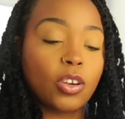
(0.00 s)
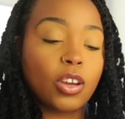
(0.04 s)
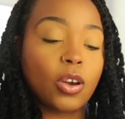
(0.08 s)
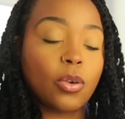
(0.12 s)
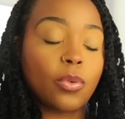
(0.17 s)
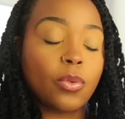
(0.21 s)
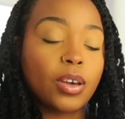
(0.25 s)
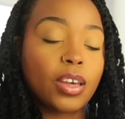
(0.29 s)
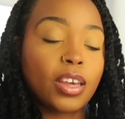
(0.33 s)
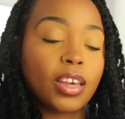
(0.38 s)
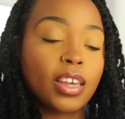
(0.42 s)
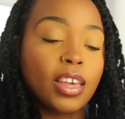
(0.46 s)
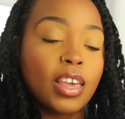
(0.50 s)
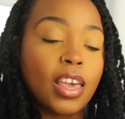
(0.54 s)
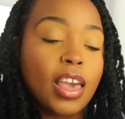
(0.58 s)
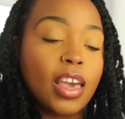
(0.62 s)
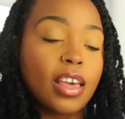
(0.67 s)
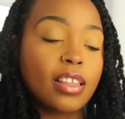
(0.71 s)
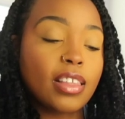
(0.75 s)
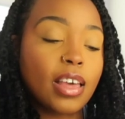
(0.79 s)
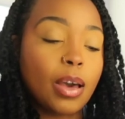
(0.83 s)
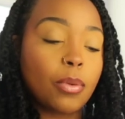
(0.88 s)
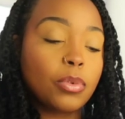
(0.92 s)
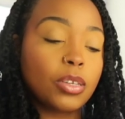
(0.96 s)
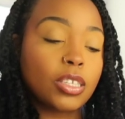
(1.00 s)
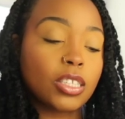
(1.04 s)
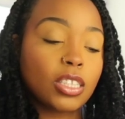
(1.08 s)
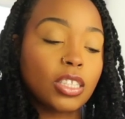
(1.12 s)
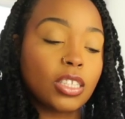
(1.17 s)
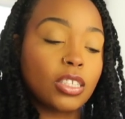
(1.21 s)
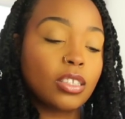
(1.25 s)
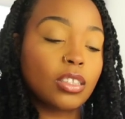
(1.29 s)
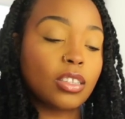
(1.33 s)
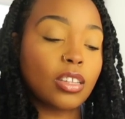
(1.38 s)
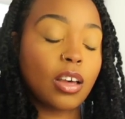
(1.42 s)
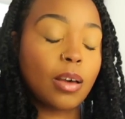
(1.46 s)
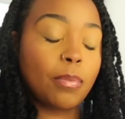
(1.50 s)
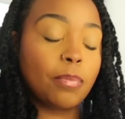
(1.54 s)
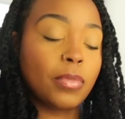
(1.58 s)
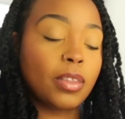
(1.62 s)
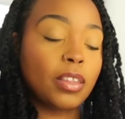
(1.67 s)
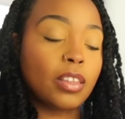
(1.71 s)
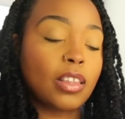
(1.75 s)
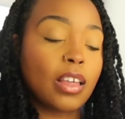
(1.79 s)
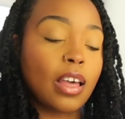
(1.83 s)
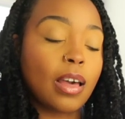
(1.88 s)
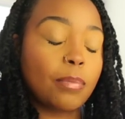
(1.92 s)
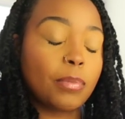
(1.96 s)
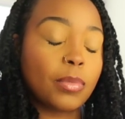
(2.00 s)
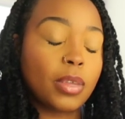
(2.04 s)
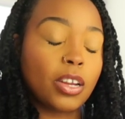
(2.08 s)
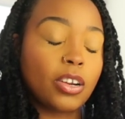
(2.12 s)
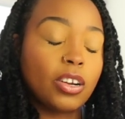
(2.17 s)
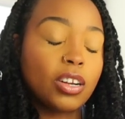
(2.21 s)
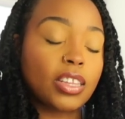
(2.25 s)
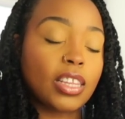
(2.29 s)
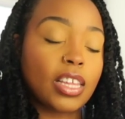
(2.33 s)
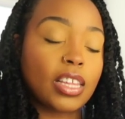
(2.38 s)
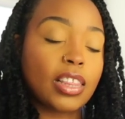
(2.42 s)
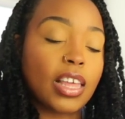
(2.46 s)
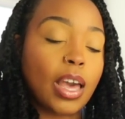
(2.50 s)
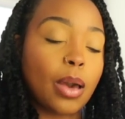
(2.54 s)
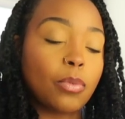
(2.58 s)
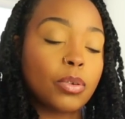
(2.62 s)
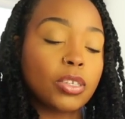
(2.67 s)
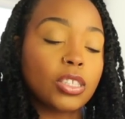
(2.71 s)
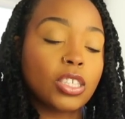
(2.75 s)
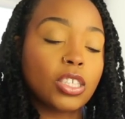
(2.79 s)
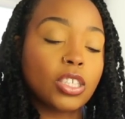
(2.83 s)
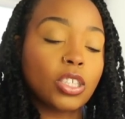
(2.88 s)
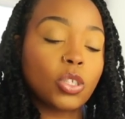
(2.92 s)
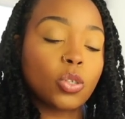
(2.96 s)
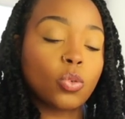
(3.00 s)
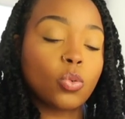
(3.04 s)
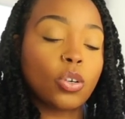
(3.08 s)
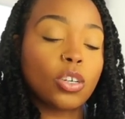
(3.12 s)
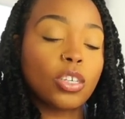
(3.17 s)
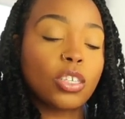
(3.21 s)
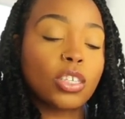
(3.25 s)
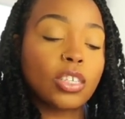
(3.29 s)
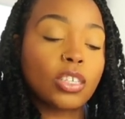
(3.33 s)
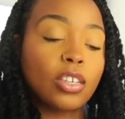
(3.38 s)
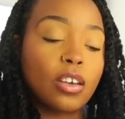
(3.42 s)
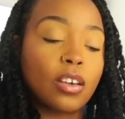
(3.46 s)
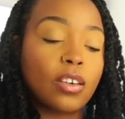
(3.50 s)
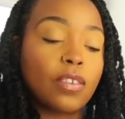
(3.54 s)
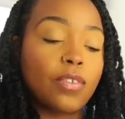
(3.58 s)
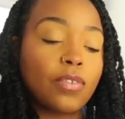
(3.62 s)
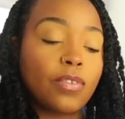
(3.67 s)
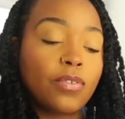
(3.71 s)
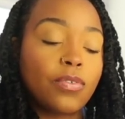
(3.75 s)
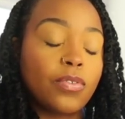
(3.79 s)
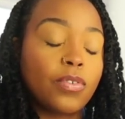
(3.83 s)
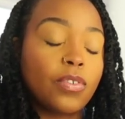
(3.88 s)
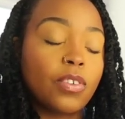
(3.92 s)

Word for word: you know what that was the i'm, I'm hearing that that was a source of